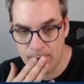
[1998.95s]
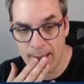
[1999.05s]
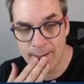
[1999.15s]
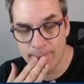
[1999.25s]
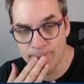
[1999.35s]

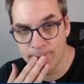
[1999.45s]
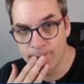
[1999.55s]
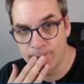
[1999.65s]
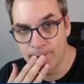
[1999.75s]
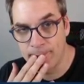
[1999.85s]
yeah,
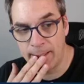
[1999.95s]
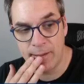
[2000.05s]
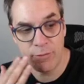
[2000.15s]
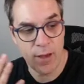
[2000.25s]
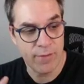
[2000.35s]
like
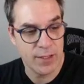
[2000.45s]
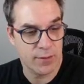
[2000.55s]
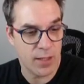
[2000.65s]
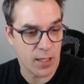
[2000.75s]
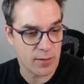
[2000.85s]
if you have any
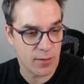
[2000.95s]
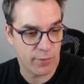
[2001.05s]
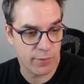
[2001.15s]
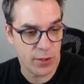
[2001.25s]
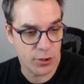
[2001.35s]
thoughts of
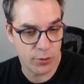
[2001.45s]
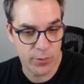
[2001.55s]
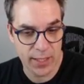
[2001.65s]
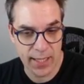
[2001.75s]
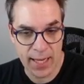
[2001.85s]
feature
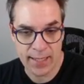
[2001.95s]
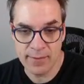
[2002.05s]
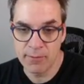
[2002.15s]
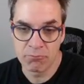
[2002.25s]
we can add,